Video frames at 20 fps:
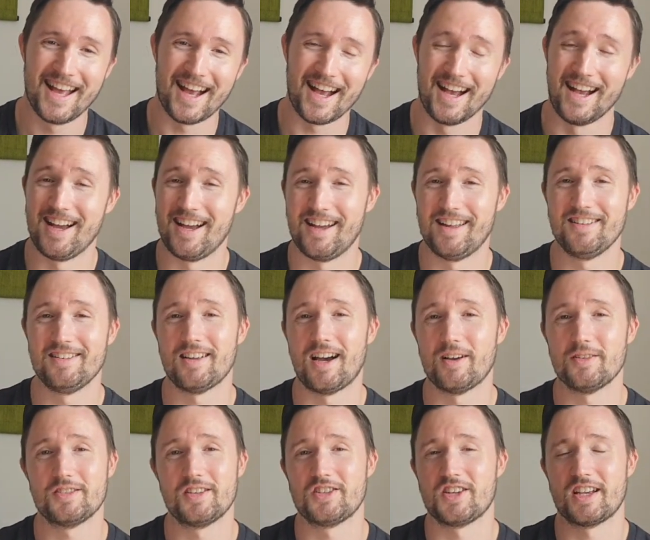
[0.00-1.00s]
And I
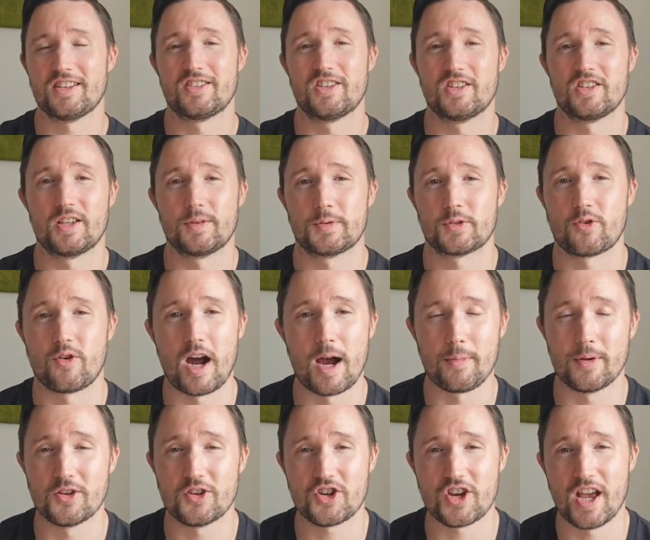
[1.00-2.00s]
suggest to
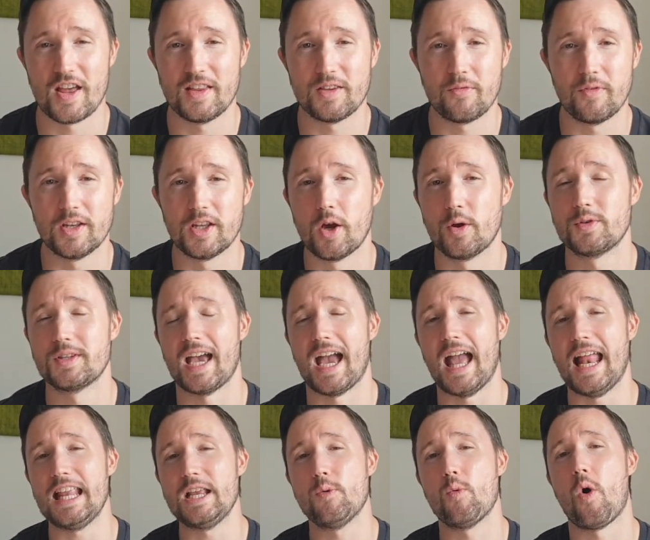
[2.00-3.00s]
subscribe and share this video to
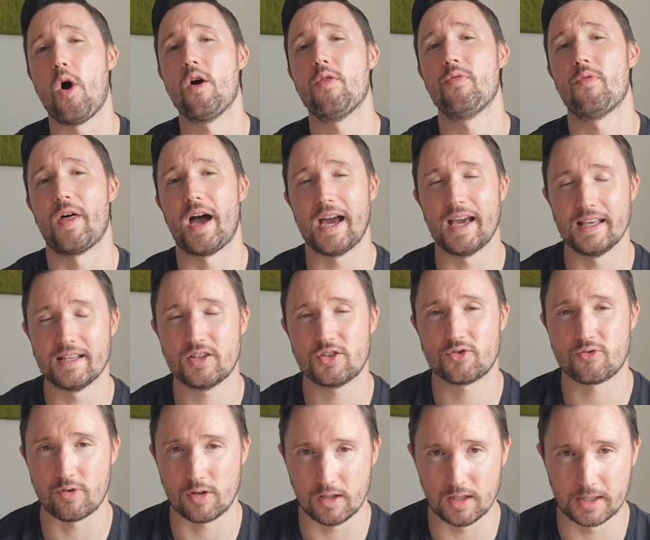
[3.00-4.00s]
anyone that is
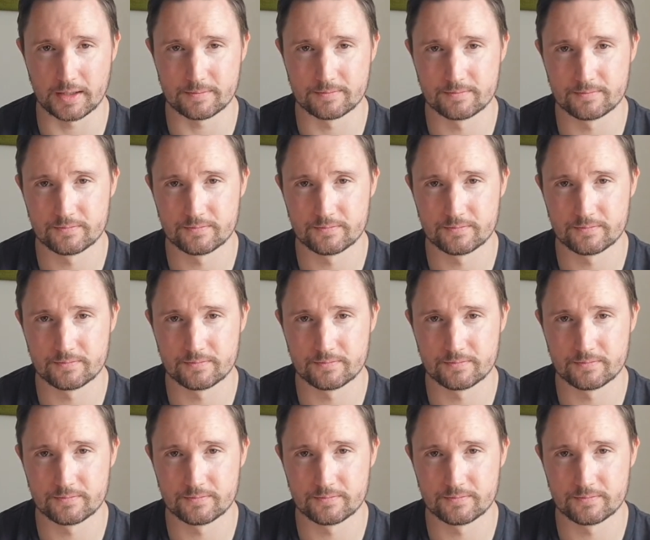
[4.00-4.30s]
struggling.